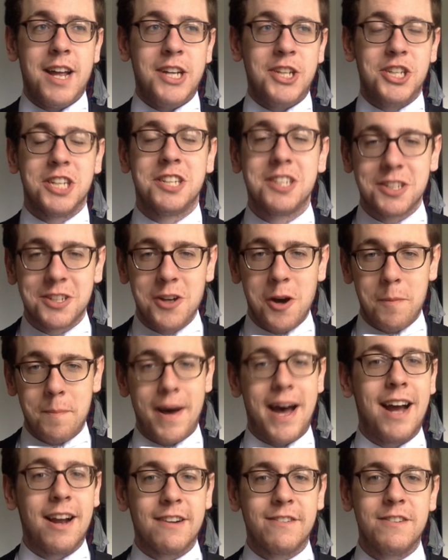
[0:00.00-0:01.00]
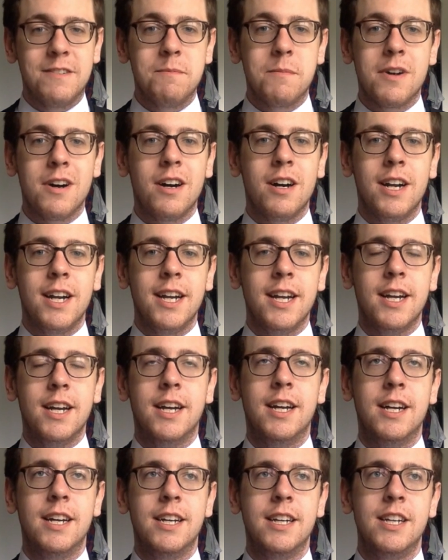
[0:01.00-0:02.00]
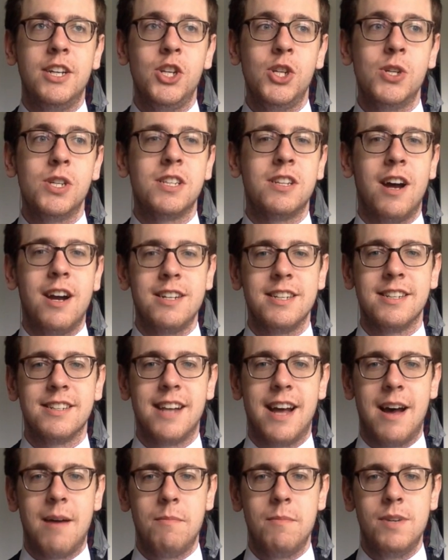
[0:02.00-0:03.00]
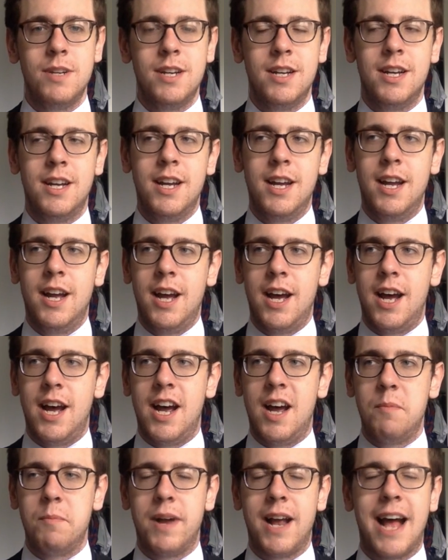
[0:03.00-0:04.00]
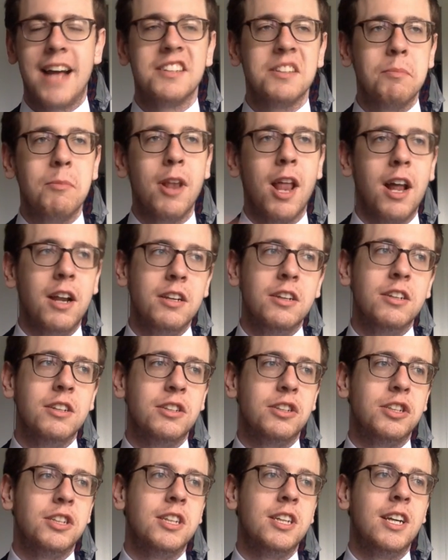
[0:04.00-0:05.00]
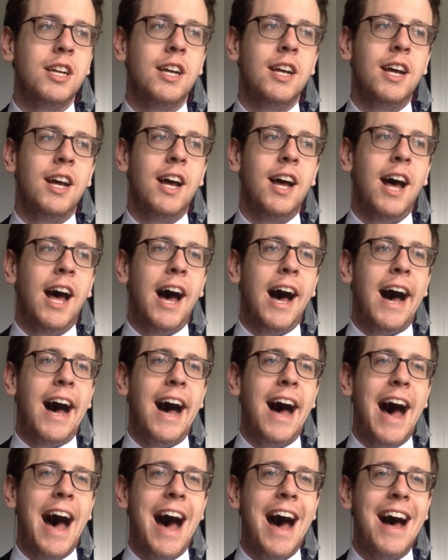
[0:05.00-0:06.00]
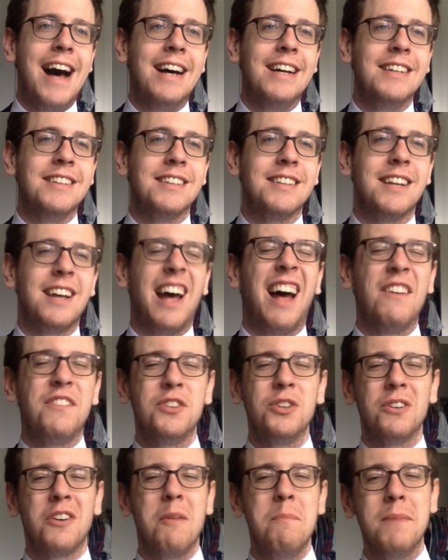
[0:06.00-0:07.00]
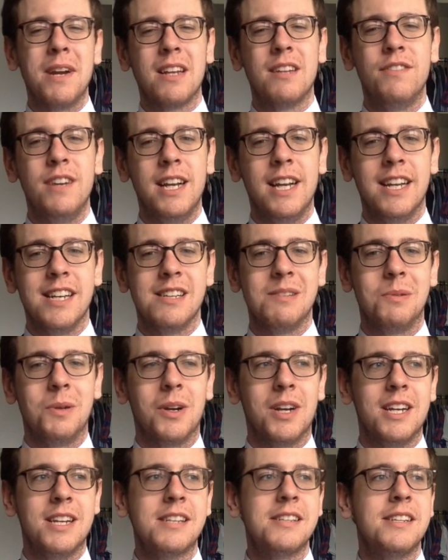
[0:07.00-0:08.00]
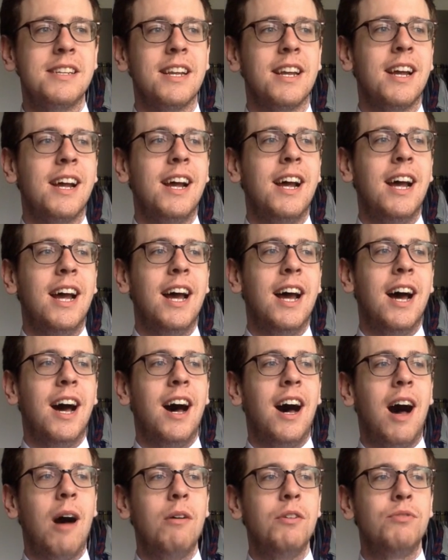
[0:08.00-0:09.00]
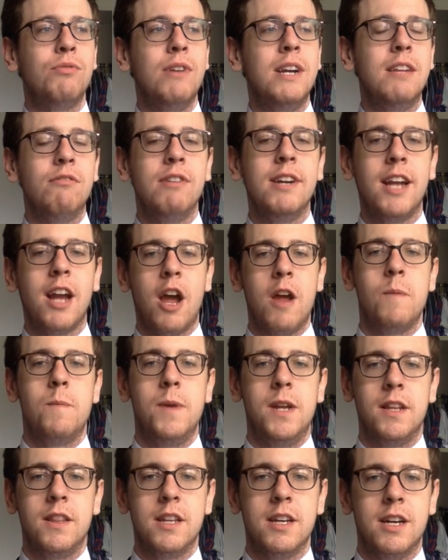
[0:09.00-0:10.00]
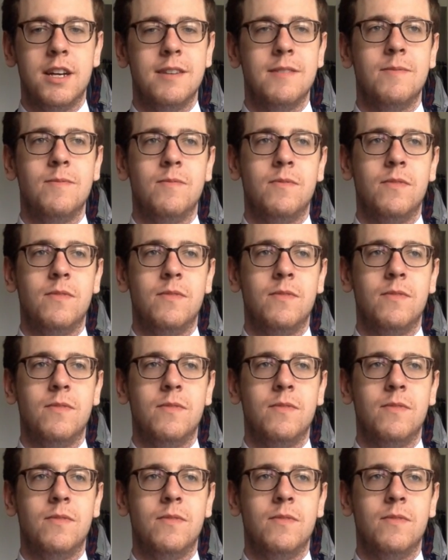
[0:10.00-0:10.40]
just got back from my neuroscience exam, had some lunch, and I've sort of got mixed feelings, to be honest. I was really, really hoping that,